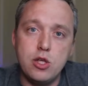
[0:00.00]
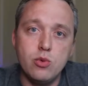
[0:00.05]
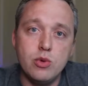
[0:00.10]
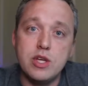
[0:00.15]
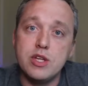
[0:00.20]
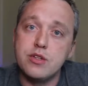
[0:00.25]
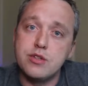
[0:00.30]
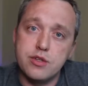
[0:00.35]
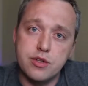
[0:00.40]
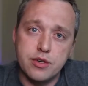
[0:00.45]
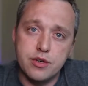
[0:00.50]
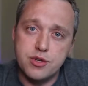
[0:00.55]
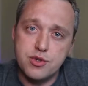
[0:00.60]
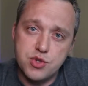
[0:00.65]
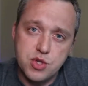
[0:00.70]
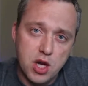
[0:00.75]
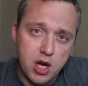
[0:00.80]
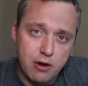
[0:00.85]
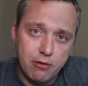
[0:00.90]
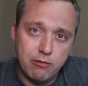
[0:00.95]
you into their
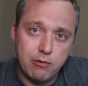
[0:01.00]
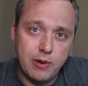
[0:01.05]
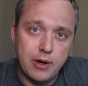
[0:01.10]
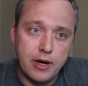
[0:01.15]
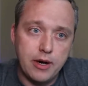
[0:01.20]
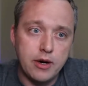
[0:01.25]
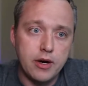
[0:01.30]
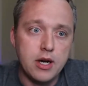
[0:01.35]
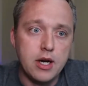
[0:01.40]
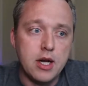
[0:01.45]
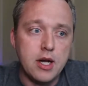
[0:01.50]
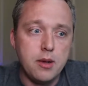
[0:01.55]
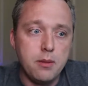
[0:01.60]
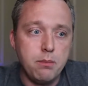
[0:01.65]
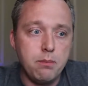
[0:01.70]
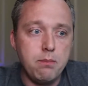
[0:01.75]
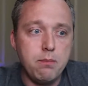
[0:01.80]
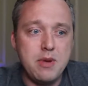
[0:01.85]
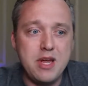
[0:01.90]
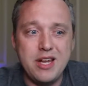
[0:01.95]
software,
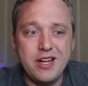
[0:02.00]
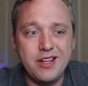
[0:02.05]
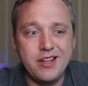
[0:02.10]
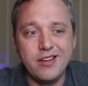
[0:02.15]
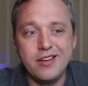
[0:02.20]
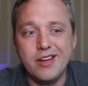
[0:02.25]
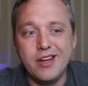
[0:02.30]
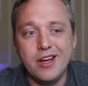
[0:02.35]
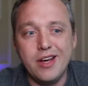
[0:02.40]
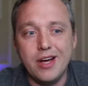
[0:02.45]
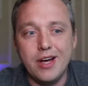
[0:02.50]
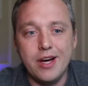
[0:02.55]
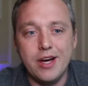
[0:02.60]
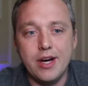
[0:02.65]
meaning